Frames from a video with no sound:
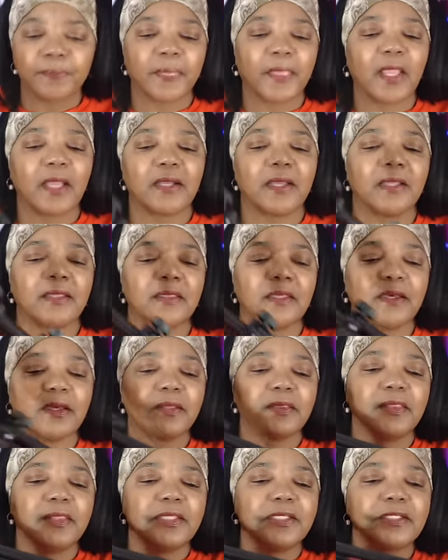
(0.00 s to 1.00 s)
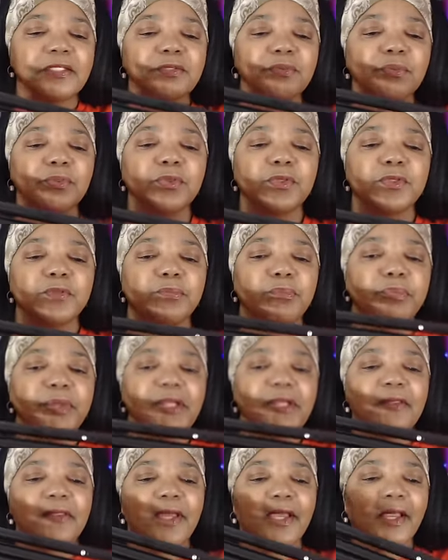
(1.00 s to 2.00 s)
And I thought this would
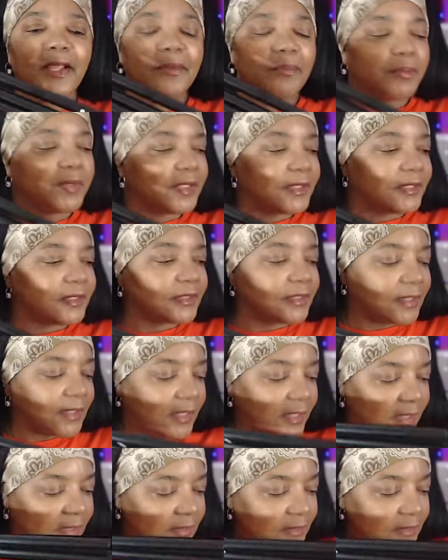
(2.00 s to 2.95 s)
be that, but it's not.